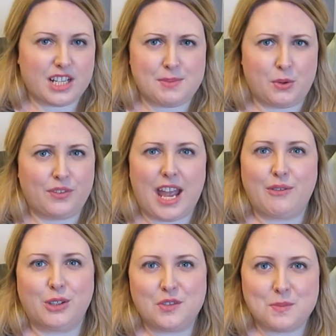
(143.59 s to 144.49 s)
because we don't really have
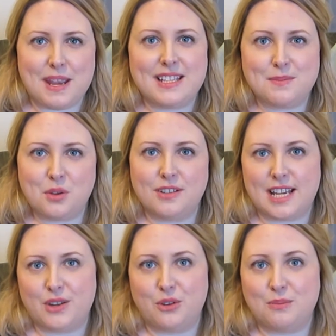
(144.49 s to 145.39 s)
a lot of space to put a
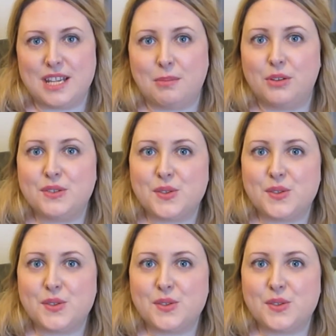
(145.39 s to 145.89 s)
dining room table.